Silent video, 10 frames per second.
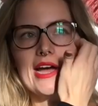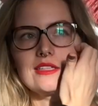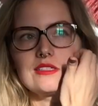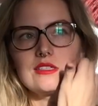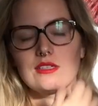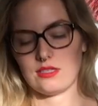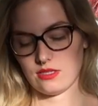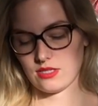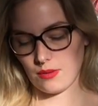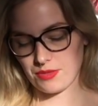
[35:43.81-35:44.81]
adds
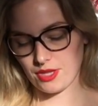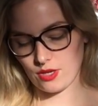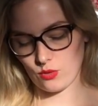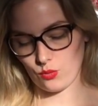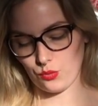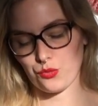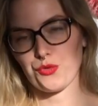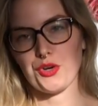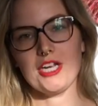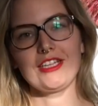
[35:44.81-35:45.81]
something
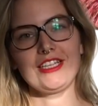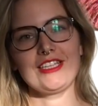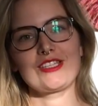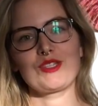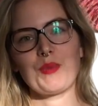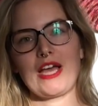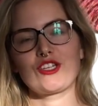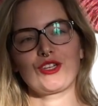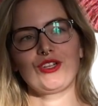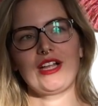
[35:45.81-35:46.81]
really
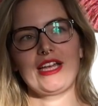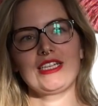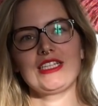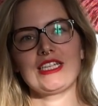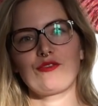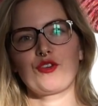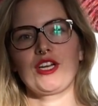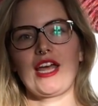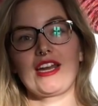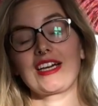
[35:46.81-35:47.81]
special and
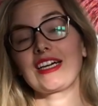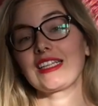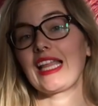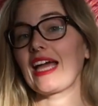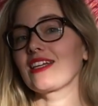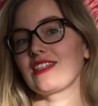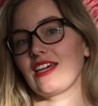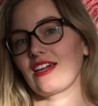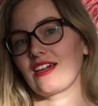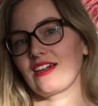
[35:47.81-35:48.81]
different and
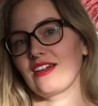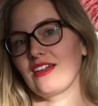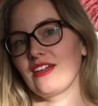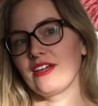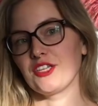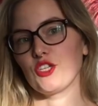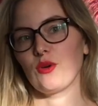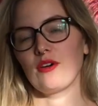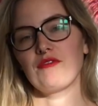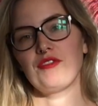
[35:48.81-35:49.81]
eclectic
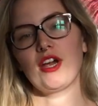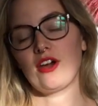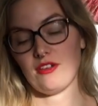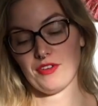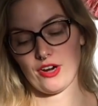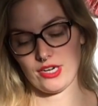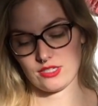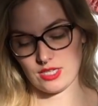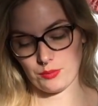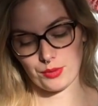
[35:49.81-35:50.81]
to a very, very
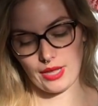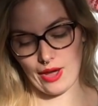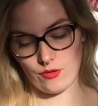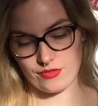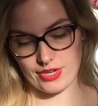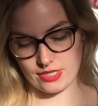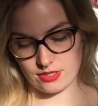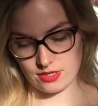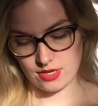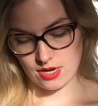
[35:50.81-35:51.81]
simple outfit.